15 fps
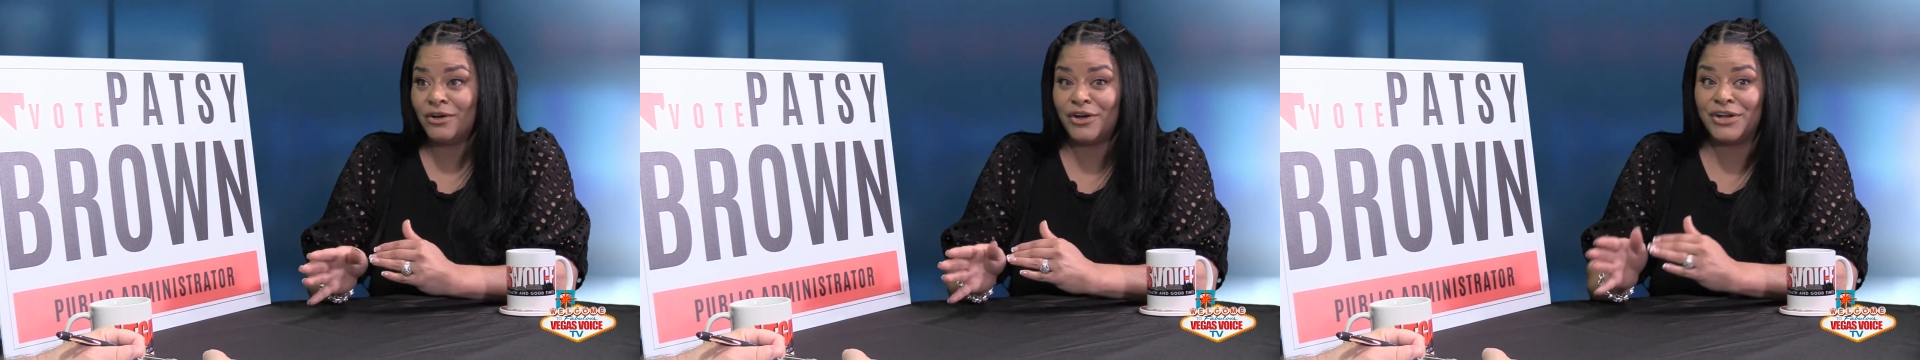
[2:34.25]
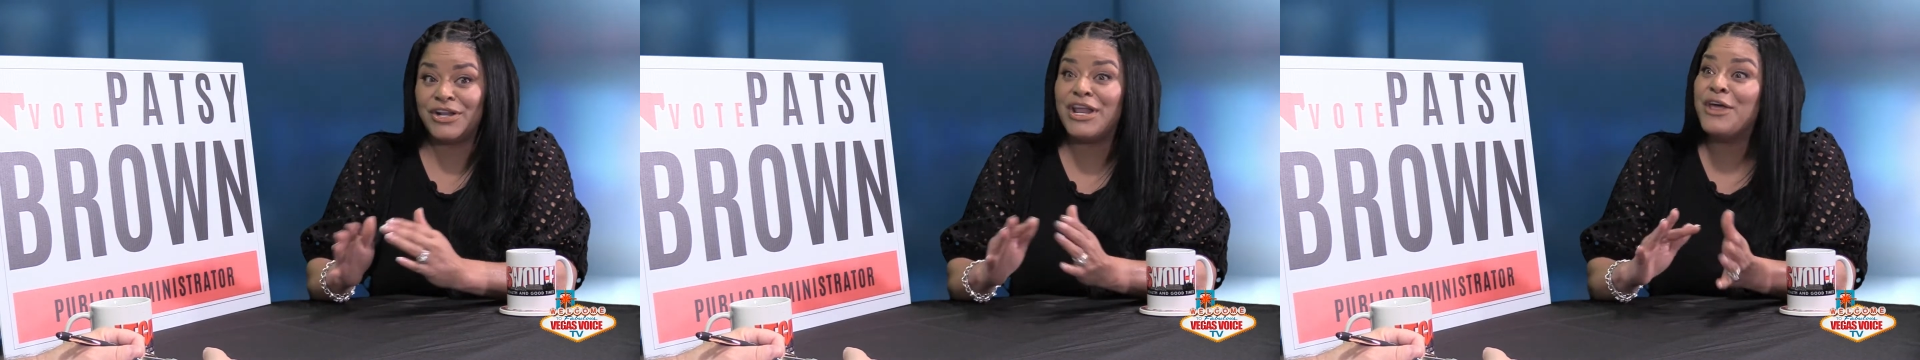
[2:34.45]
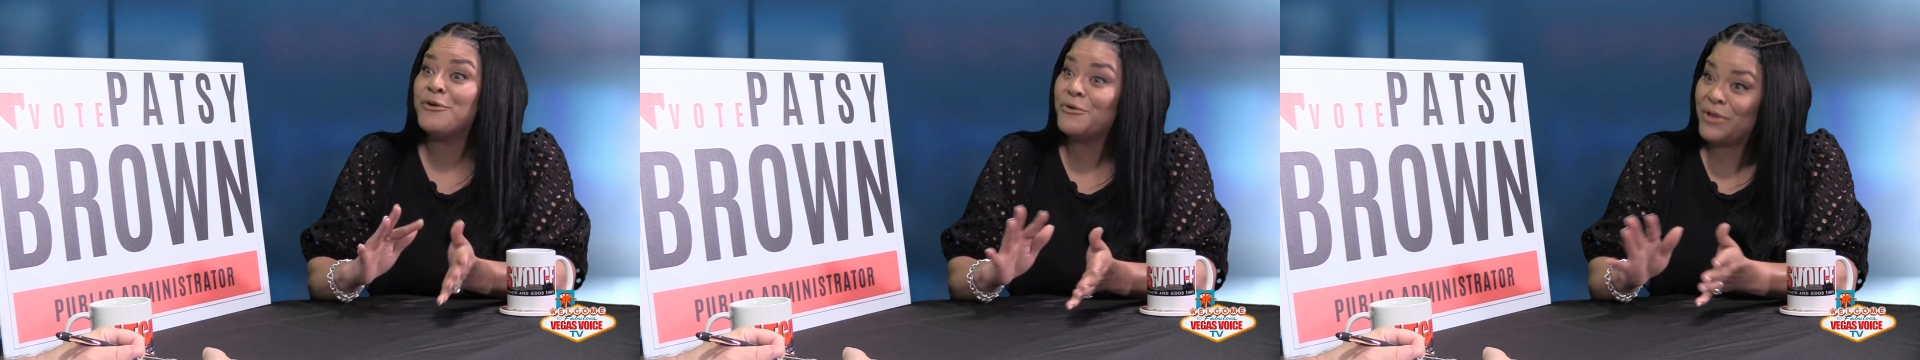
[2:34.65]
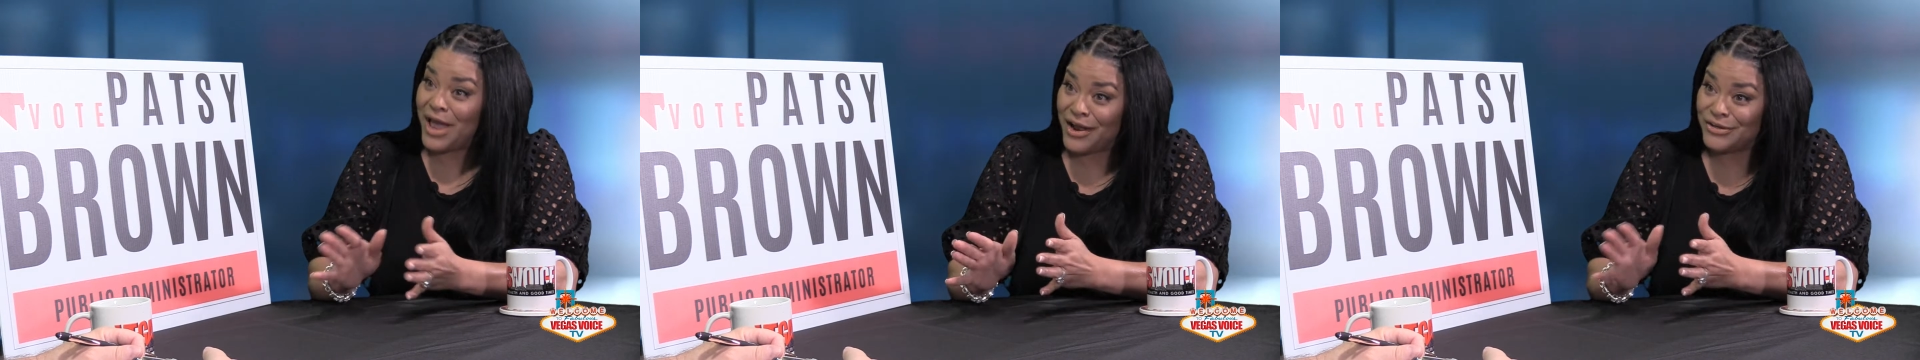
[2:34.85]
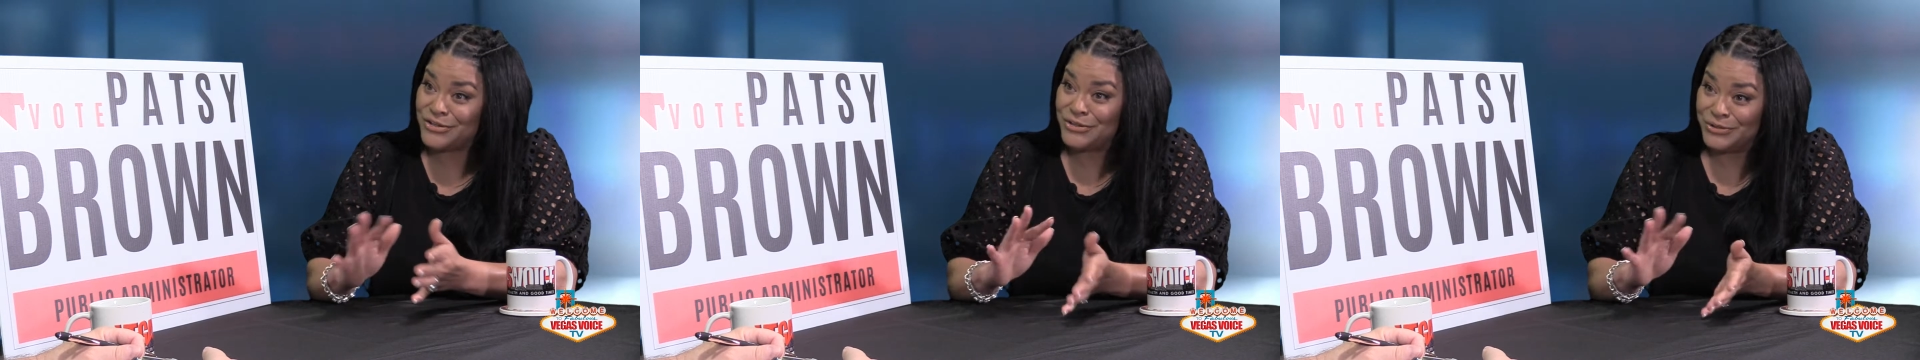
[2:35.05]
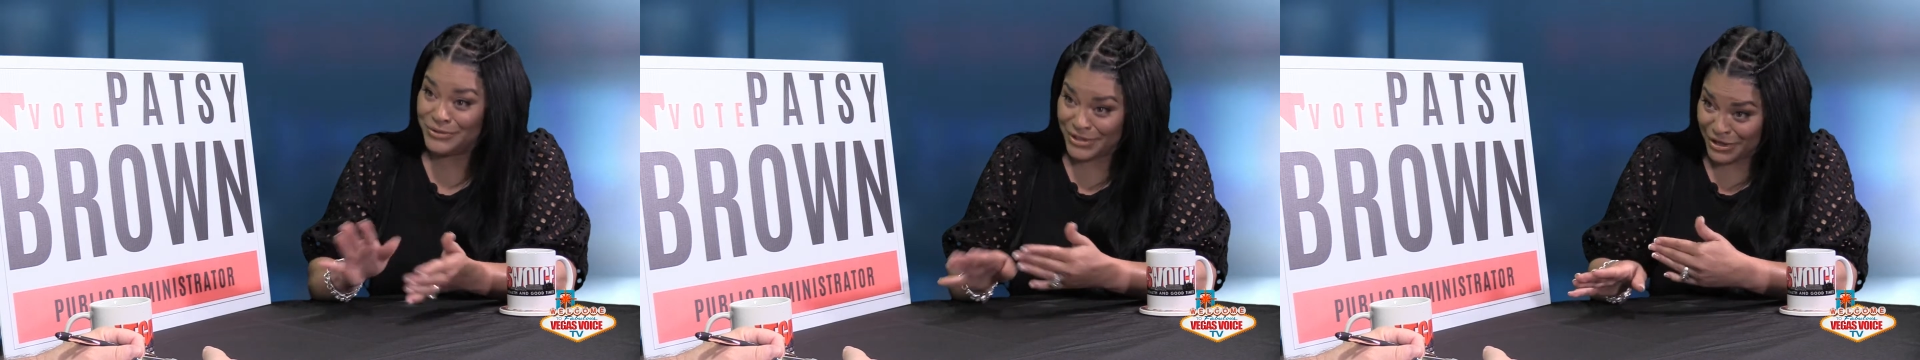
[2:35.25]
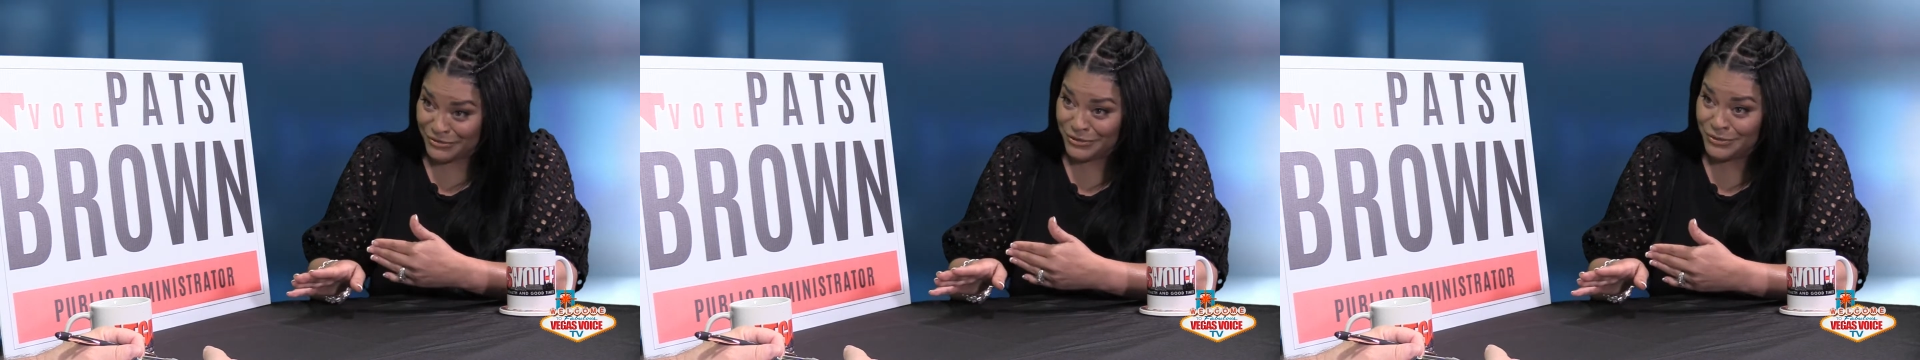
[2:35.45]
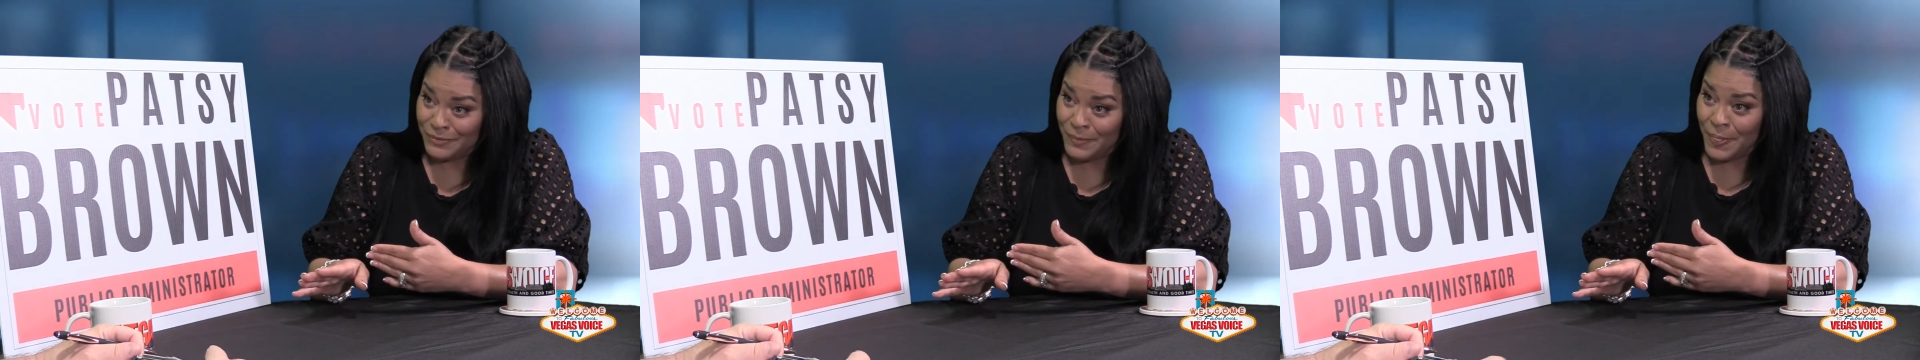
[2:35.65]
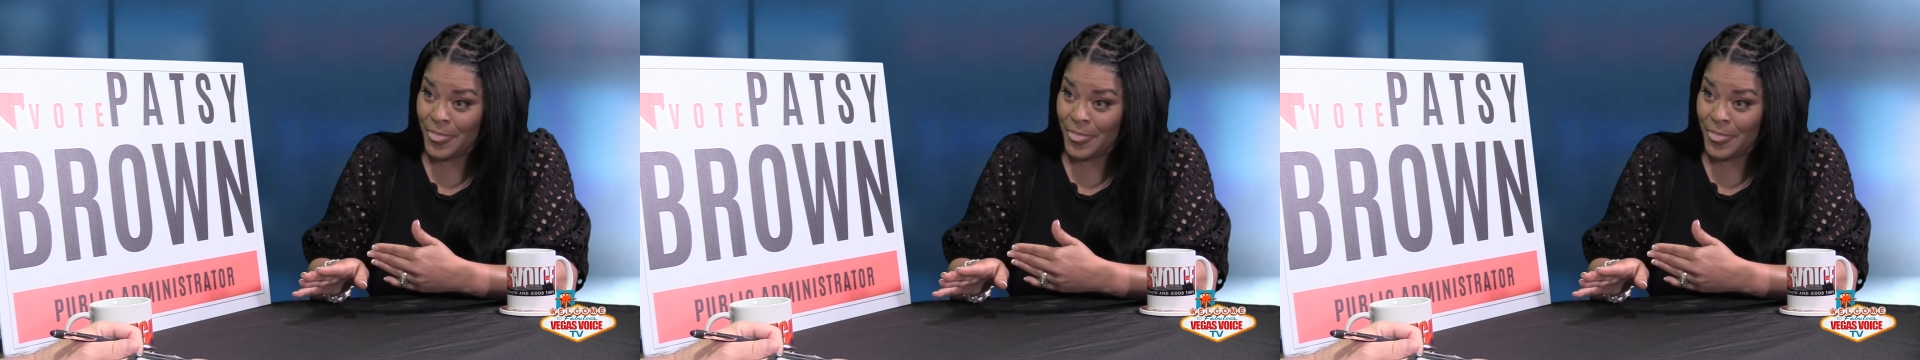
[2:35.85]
on an international level,